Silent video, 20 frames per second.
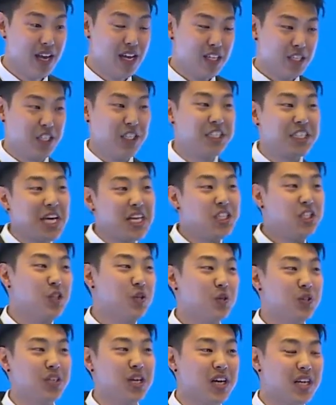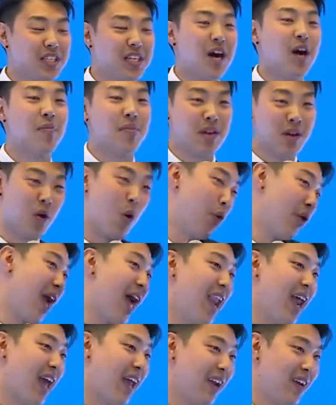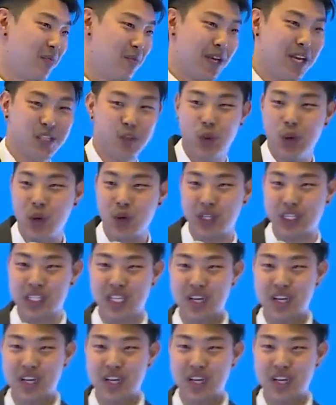She said she was going to tell me to go get it because we only